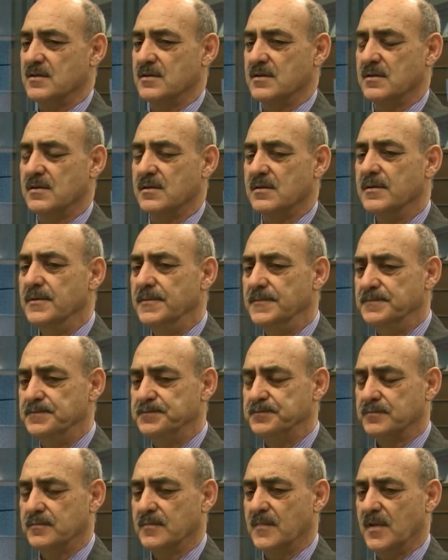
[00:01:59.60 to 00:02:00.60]
a
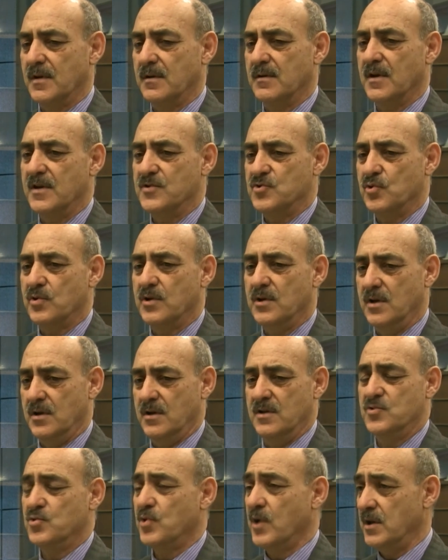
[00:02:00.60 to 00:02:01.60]
edu
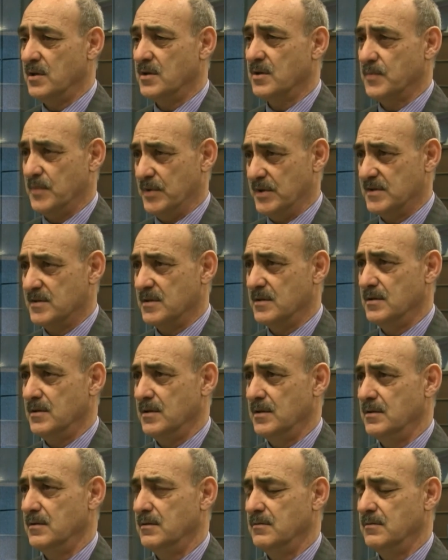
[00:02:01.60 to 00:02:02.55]
educated person in